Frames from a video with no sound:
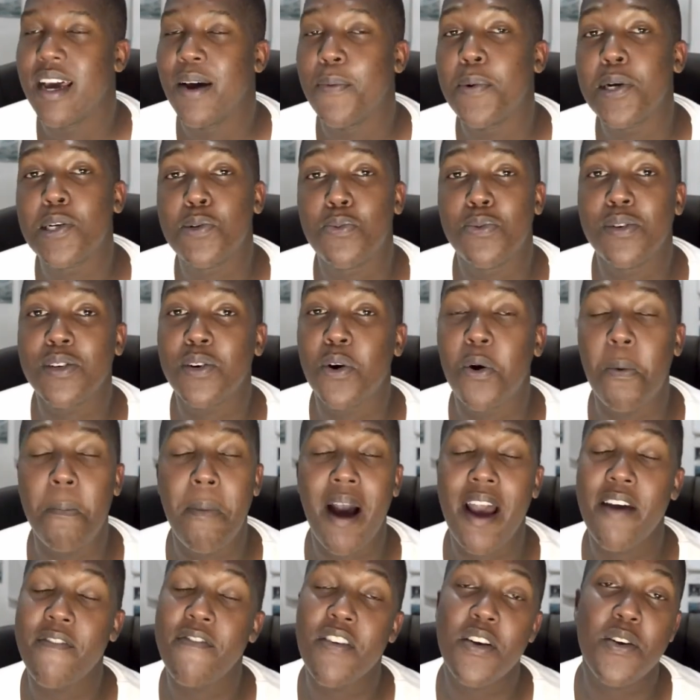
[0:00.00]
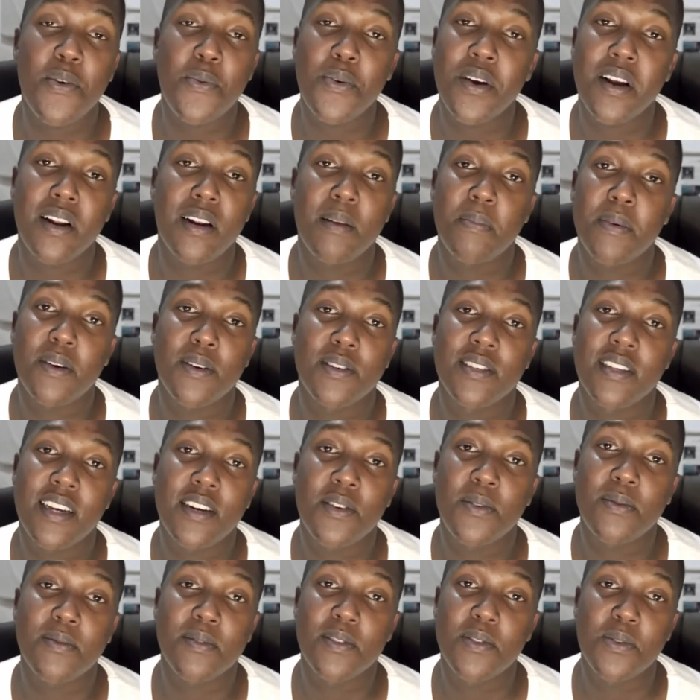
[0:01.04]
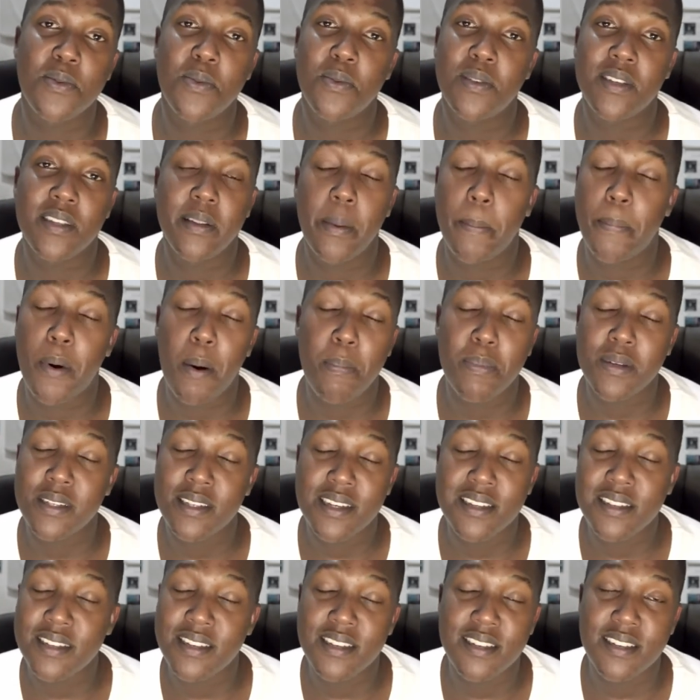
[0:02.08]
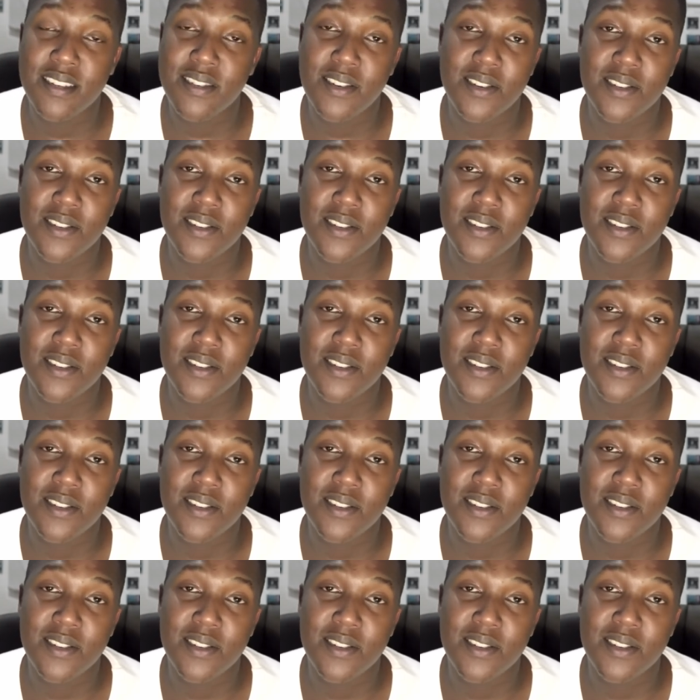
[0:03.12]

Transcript: which will go by very quickly because they don't do the proper census,